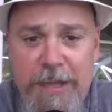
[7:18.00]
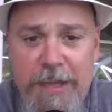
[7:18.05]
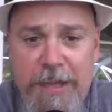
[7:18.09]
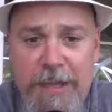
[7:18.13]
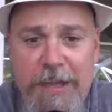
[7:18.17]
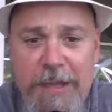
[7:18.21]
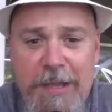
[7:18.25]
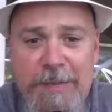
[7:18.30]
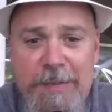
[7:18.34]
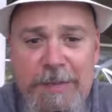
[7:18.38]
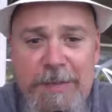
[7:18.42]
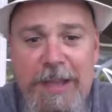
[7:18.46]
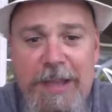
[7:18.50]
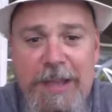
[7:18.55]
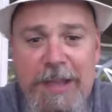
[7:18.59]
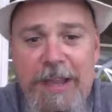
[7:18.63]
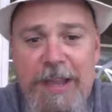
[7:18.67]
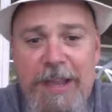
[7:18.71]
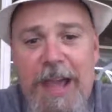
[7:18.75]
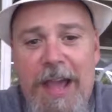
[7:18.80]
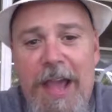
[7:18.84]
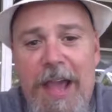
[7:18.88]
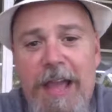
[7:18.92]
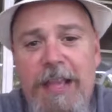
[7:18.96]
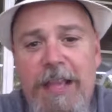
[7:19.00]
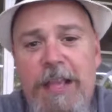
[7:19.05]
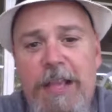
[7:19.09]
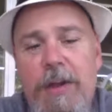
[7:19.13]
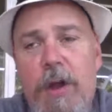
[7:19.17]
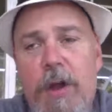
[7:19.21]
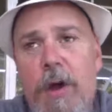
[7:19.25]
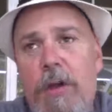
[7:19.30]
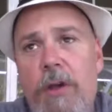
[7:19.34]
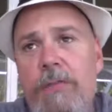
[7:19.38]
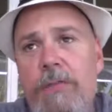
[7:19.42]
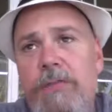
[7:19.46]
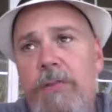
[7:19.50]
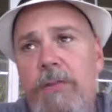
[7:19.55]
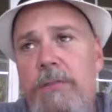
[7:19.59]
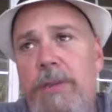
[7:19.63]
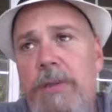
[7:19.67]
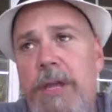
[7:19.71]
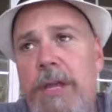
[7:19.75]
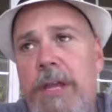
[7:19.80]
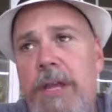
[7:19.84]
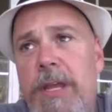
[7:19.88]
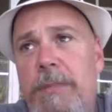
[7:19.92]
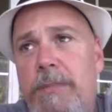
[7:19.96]
but I can also
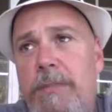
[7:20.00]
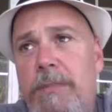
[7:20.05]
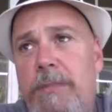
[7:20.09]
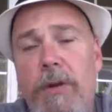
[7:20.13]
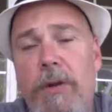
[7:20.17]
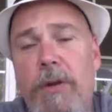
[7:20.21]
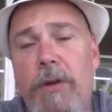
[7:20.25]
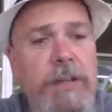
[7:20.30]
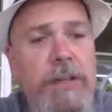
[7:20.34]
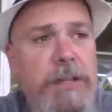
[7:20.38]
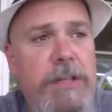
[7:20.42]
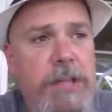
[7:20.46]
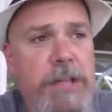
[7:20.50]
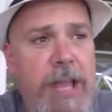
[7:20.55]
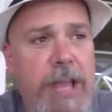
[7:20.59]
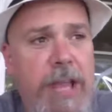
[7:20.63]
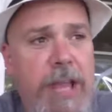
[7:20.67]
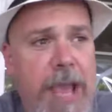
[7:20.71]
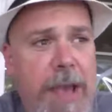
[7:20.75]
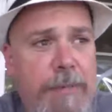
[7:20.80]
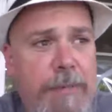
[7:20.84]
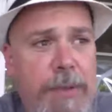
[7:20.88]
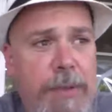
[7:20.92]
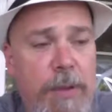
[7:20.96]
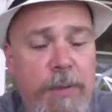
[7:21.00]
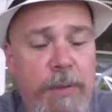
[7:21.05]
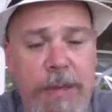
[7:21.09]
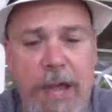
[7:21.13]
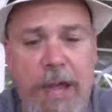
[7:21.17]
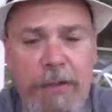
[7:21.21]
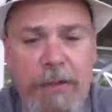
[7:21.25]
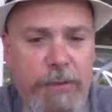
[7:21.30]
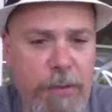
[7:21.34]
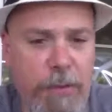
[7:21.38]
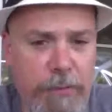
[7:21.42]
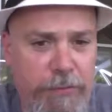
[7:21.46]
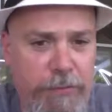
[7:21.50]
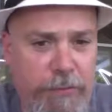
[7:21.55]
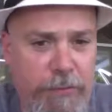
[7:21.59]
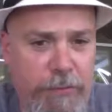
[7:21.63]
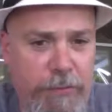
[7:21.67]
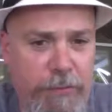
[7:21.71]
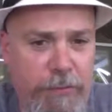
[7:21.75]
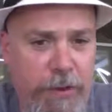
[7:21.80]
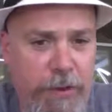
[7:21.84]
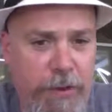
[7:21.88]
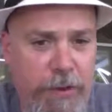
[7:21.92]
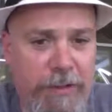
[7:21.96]
be perfectly happy without those
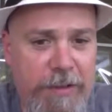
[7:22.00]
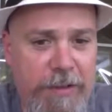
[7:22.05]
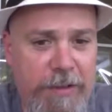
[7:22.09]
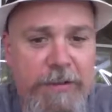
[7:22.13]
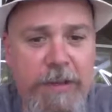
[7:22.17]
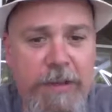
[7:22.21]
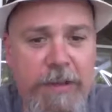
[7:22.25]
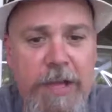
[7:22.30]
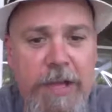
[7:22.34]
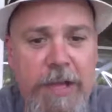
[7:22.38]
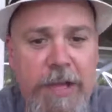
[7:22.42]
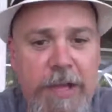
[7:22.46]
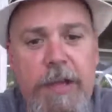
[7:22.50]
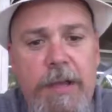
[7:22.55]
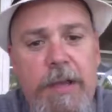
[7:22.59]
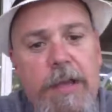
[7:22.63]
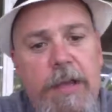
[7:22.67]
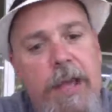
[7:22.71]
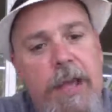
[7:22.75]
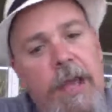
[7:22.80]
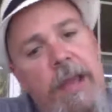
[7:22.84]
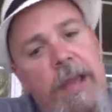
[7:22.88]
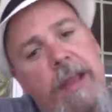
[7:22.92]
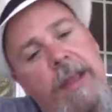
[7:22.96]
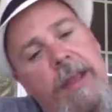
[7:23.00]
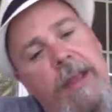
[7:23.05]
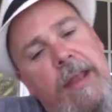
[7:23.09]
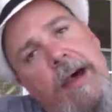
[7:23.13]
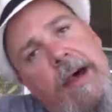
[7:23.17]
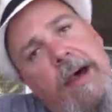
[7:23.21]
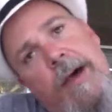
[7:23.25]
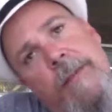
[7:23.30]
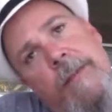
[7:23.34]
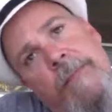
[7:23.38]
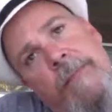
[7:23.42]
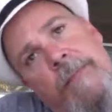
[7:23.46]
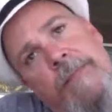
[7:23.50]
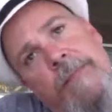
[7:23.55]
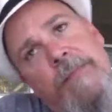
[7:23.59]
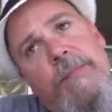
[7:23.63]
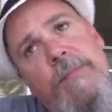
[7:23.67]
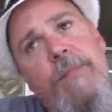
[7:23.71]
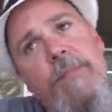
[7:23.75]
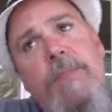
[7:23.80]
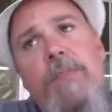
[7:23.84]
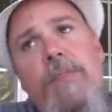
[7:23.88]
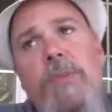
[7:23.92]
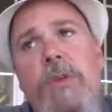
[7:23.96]
toys. And um,
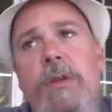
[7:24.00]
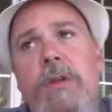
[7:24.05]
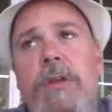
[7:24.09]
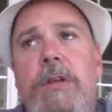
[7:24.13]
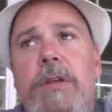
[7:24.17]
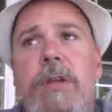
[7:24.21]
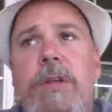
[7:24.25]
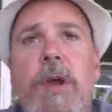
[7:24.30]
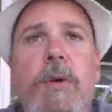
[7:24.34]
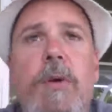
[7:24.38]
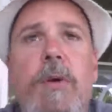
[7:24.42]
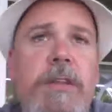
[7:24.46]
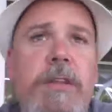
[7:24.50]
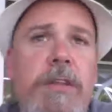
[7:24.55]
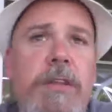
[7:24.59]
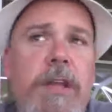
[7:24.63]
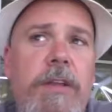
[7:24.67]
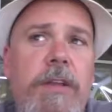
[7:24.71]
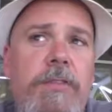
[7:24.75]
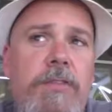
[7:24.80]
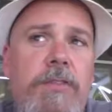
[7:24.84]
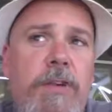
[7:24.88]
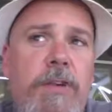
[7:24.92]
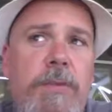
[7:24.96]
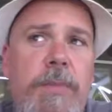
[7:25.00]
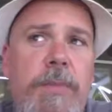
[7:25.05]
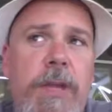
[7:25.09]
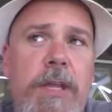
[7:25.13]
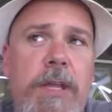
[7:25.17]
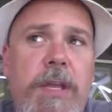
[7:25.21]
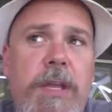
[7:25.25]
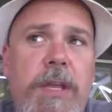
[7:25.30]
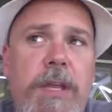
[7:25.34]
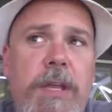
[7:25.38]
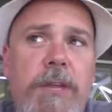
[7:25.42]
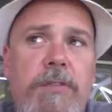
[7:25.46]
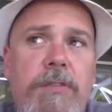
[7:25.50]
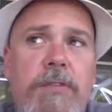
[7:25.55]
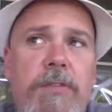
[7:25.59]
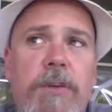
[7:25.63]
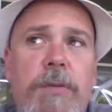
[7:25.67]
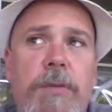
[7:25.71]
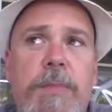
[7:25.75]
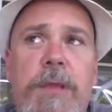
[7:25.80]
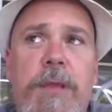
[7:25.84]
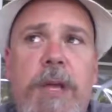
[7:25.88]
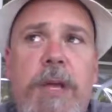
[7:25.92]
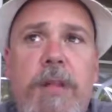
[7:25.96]
you know it, it took me it took
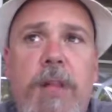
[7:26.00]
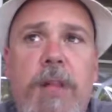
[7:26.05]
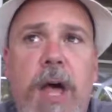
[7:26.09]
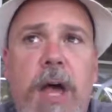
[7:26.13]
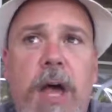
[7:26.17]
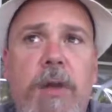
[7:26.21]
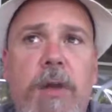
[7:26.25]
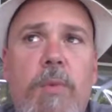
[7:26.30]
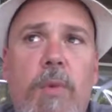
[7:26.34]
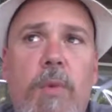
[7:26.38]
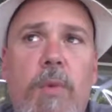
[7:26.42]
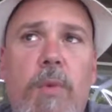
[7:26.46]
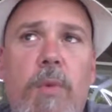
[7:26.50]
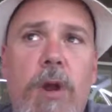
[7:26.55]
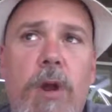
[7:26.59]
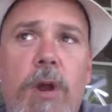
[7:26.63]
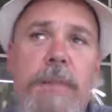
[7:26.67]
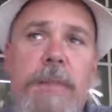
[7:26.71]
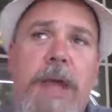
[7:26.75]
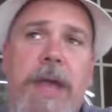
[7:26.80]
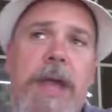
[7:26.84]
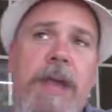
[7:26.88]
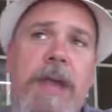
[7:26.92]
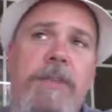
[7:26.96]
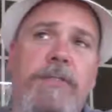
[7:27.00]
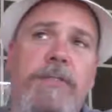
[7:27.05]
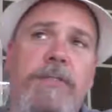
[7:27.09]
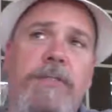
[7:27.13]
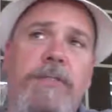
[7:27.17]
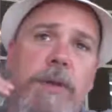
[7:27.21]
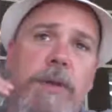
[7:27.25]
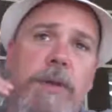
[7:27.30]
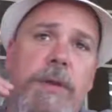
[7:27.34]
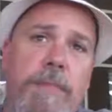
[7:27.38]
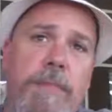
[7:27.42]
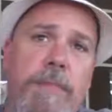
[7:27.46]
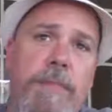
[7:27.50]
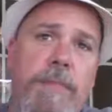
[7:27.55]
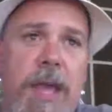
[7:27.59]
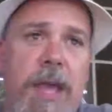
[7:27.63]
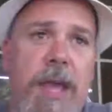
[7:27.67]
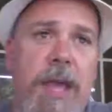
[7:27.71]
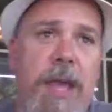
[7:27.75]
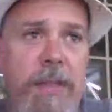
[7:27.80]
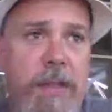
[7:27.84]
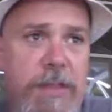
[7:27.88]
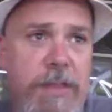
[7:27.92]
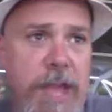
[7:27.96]
me a lot of work man to admit that
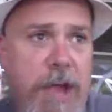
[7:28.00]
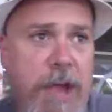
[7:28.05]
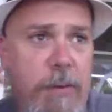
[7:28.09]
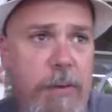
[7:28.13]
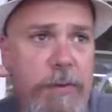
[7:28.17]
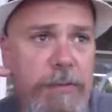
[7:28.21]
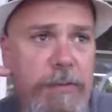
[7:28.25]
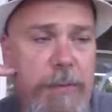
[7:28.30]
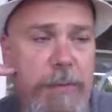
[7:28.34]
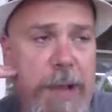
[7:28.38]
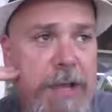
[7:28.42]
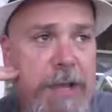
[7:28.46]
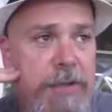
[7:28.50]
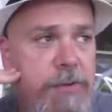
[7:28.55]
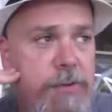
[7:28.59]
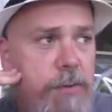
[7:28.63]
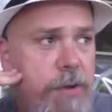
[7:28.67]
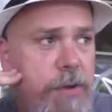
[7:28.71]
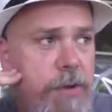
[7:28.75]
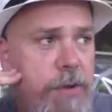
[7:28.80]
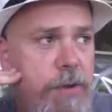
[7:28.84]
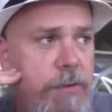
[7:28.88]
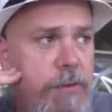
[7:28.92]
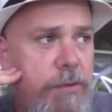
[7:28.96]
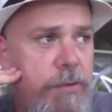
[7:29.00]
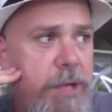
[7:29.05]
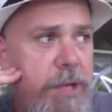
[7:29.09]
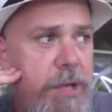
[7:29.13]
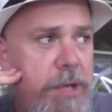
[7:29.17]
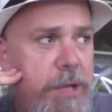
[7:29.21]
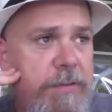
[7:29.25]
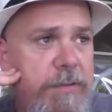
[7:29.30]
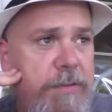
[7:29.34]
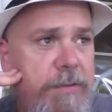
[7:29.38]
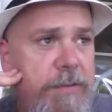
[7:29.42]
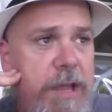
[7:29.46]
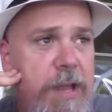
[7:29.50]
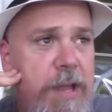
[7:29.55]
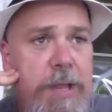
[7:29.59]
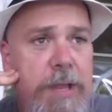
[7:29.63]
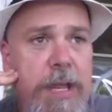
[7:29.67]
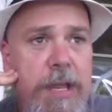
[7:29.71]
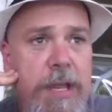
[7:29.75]
that was my truth because i'd been